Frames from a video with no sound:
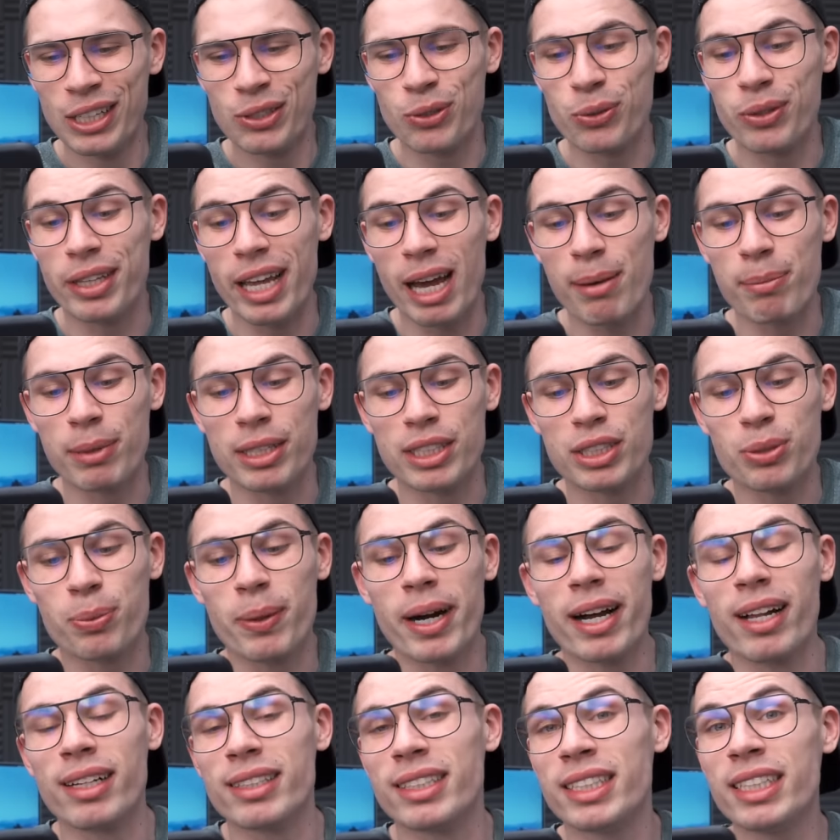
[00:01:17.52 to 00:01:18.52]
to damage,
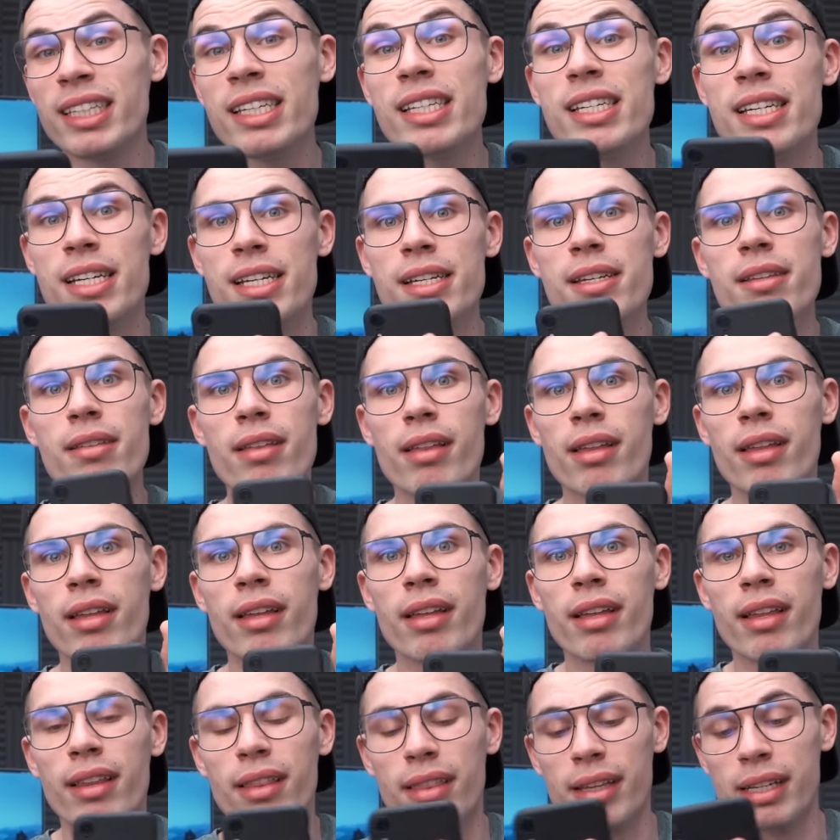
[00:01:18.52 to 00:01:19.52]
while QiYi,
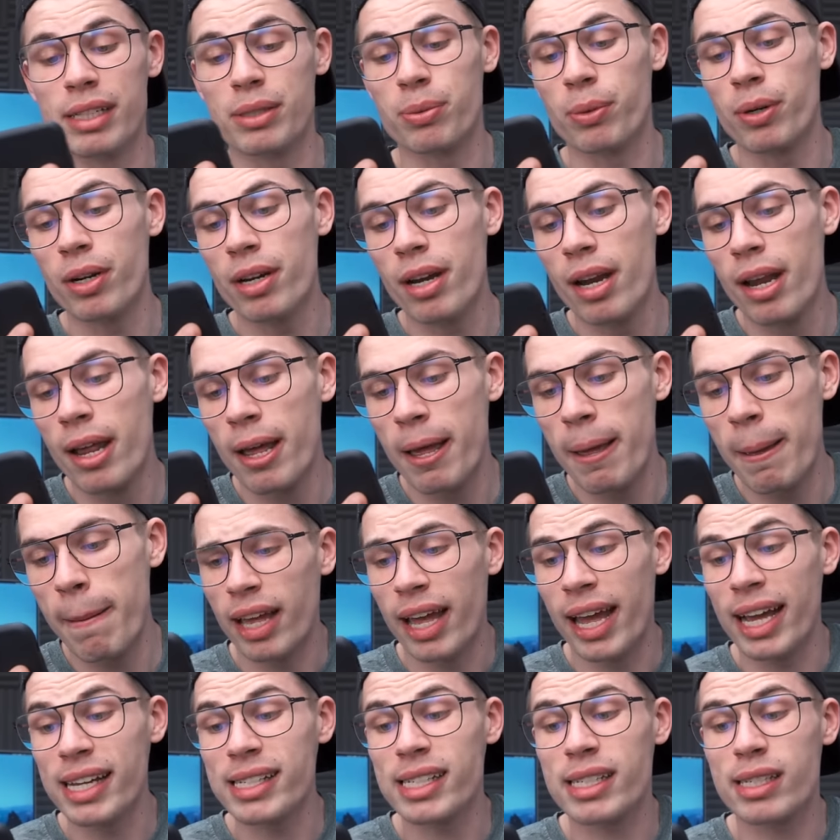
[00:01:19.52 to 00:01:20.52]
this one,
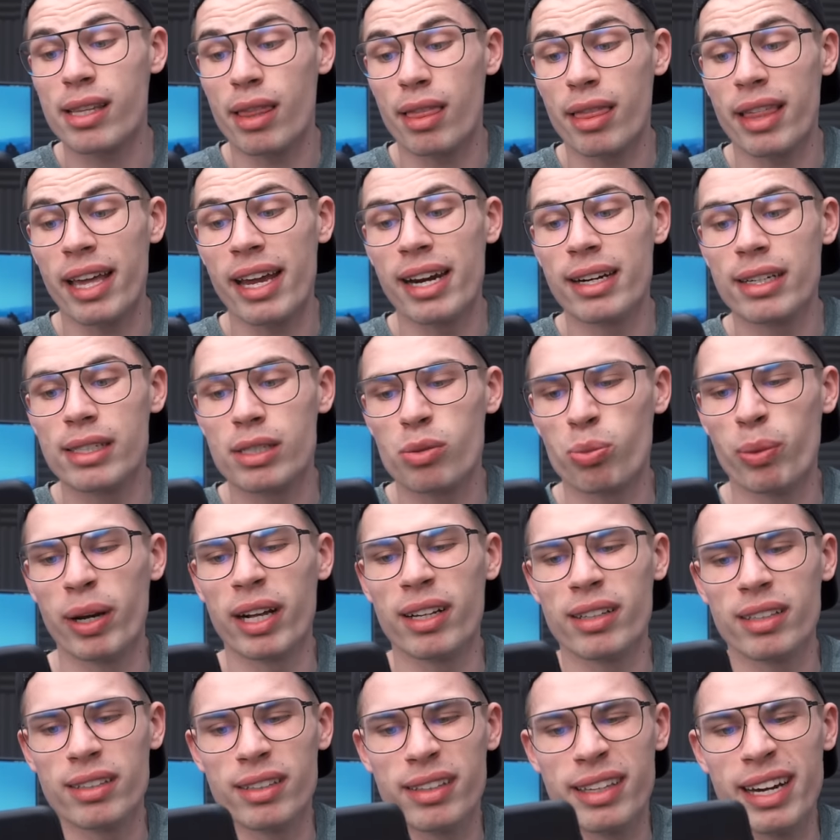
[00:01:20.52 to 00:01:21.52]
has theirs
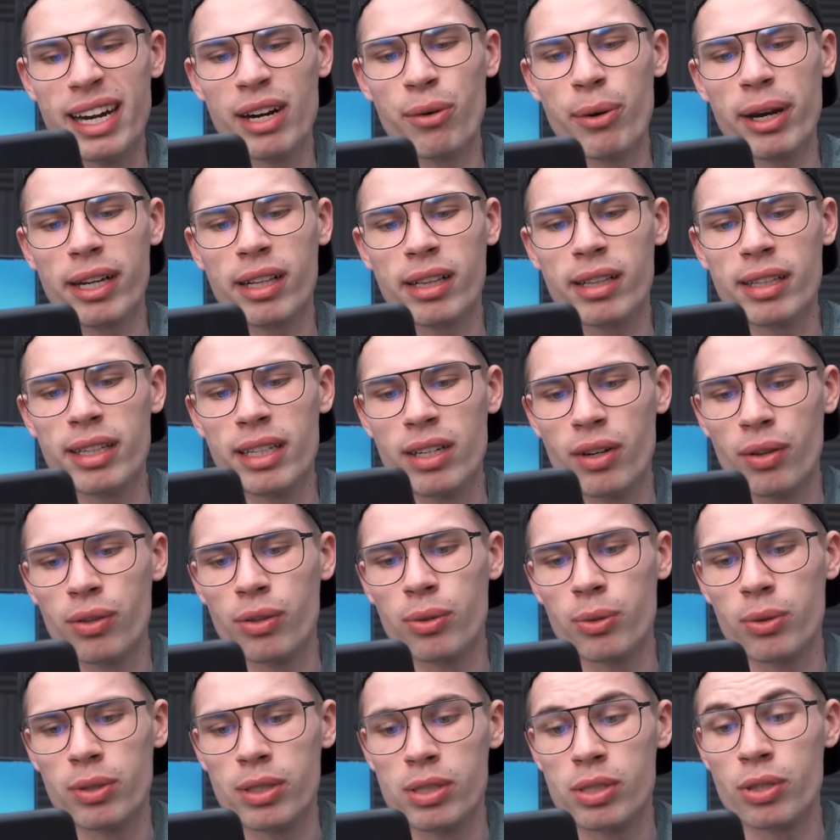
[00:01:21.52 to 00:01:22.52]
welded directly
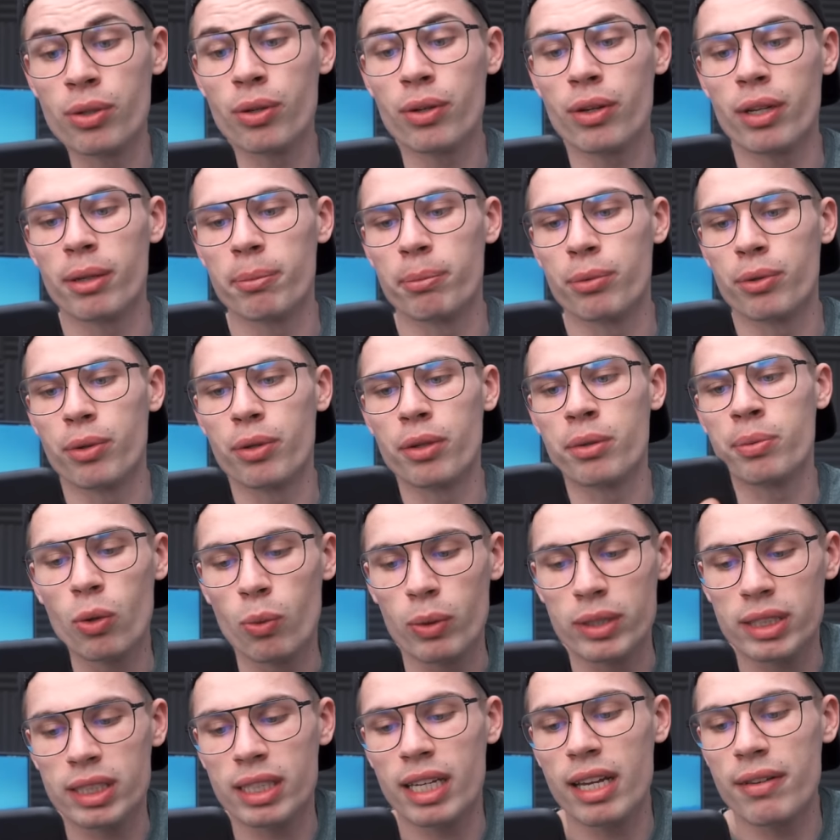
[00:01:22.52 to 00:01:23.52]
onto the circuit board,
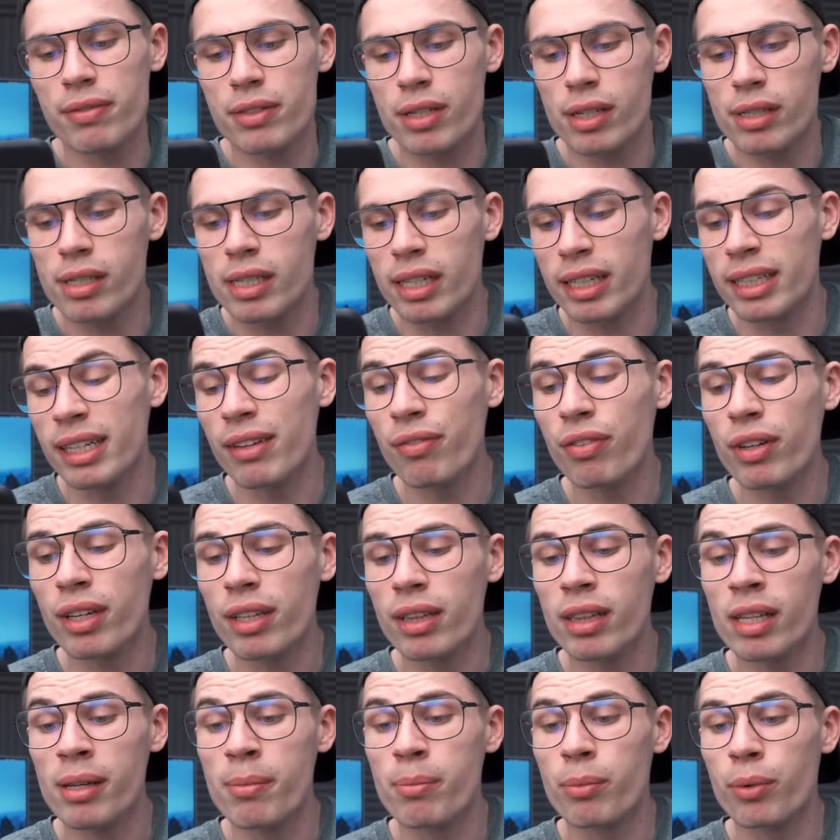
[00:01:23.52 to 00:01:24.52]
which gives a
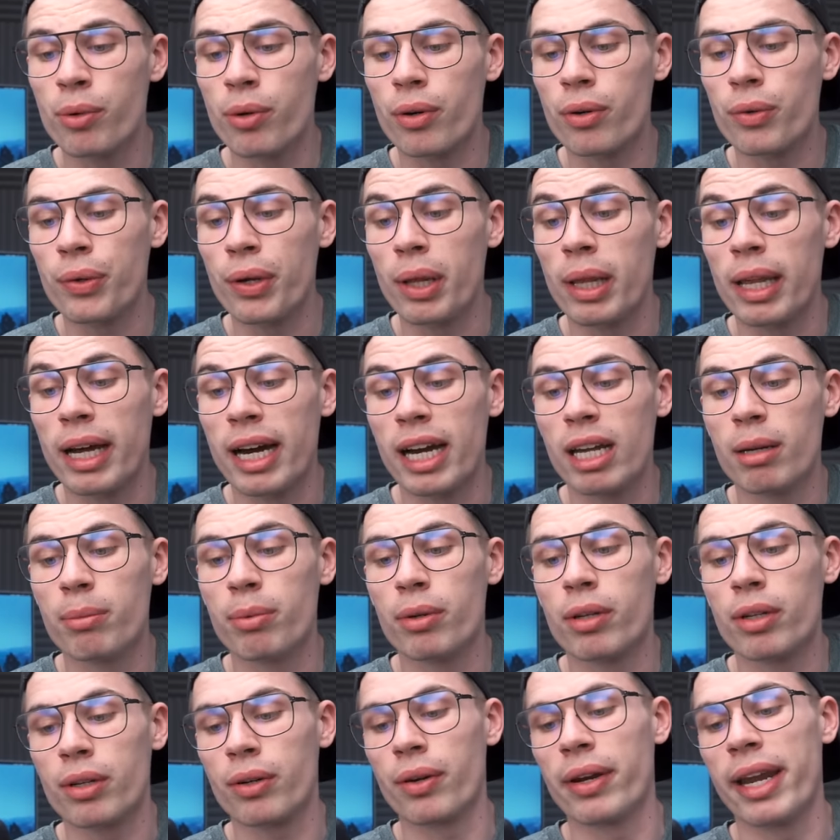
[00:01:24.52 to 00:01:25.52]
significantly more
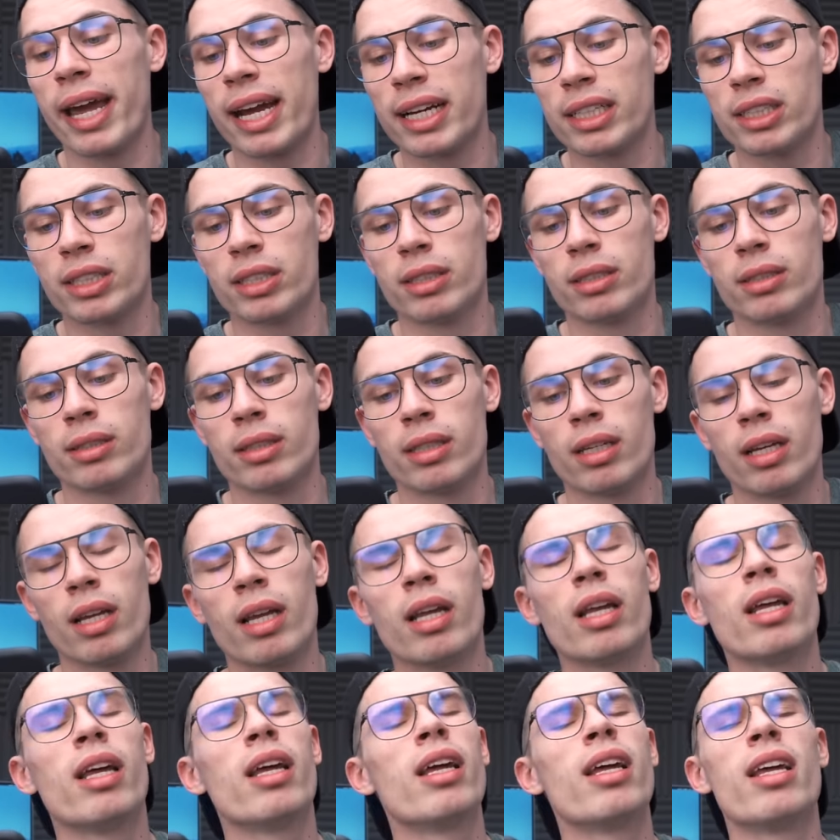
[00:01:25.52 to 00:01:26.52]
reliable connection.
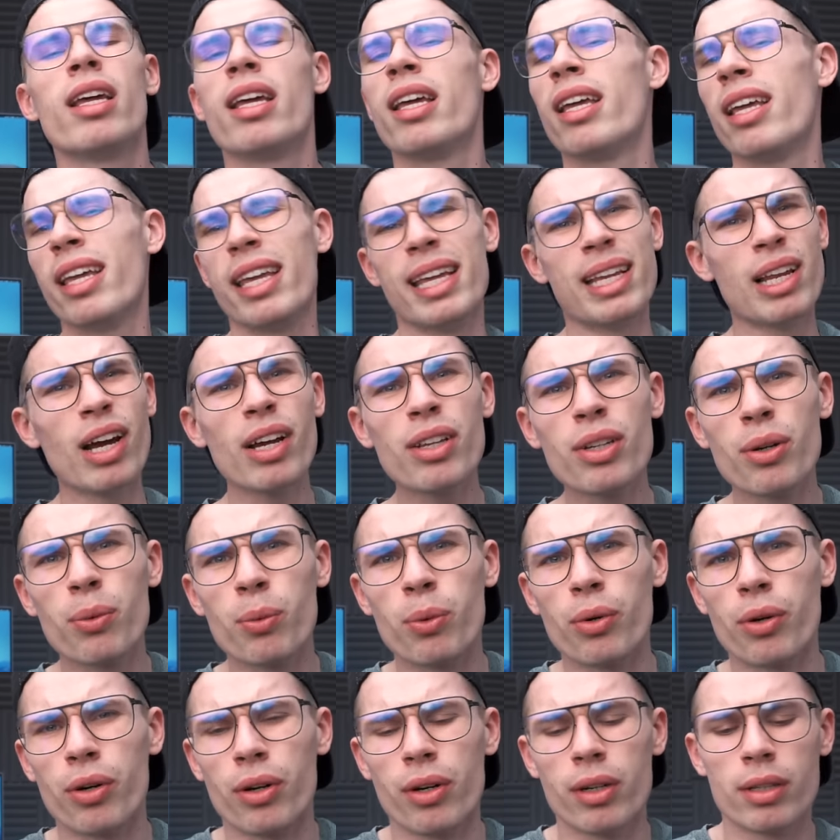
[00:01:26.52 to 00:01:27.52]
In other
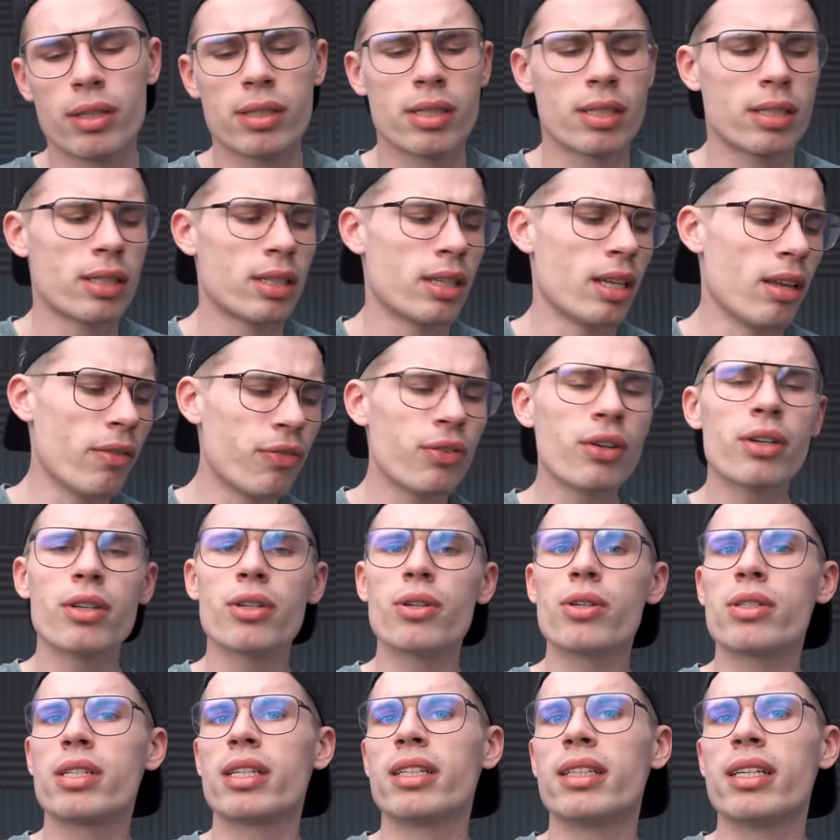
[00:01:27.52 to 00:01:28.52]
words, if you're
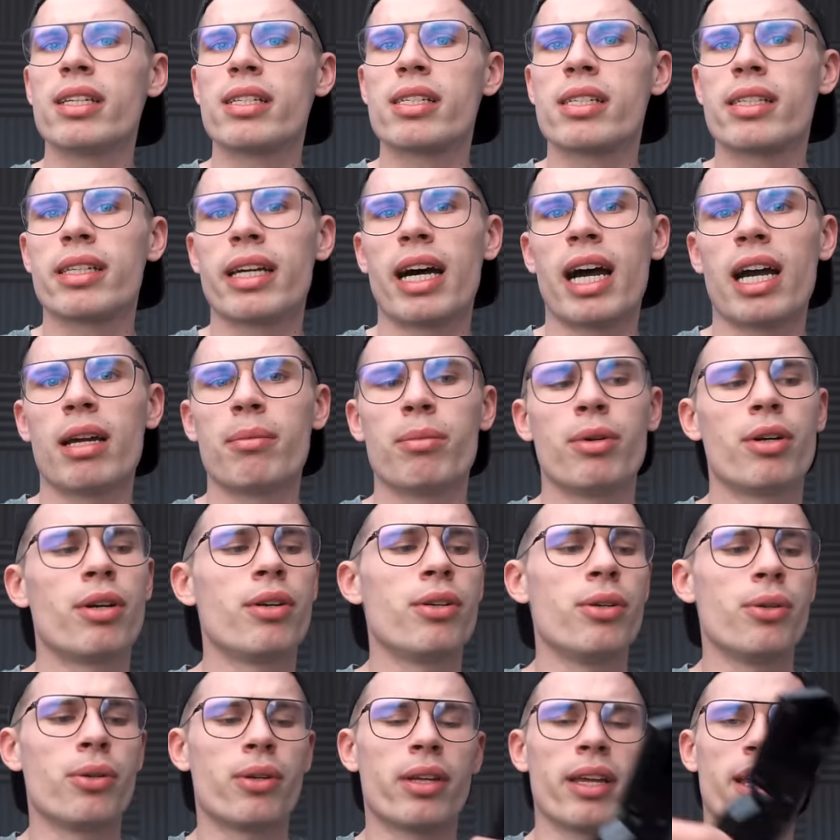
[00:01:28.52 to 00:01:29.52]
using this timer,
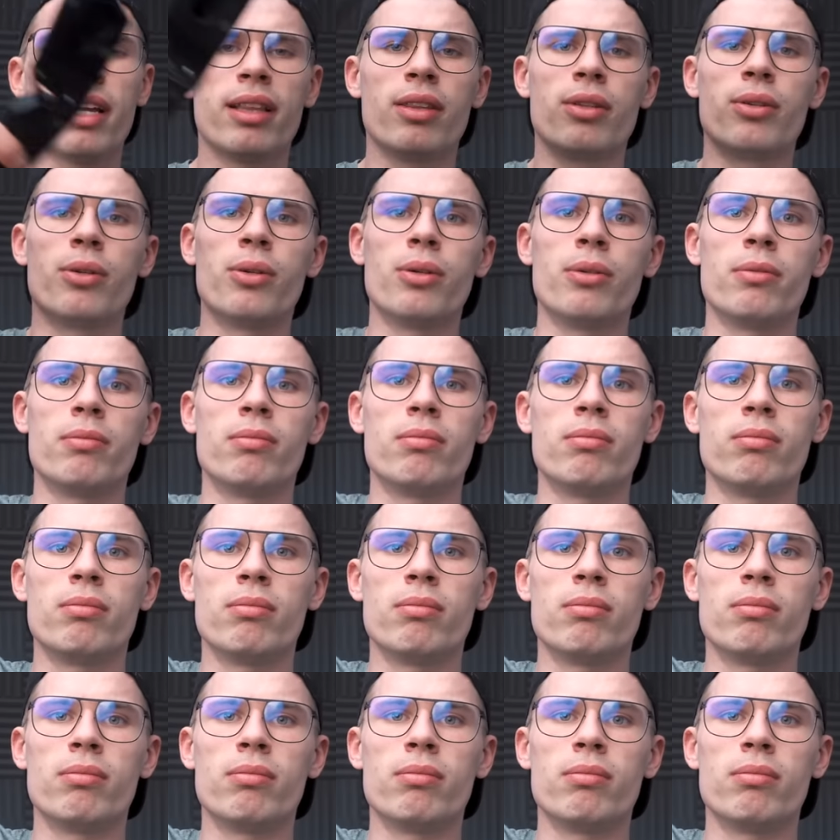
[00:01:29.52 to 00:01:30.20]
you can do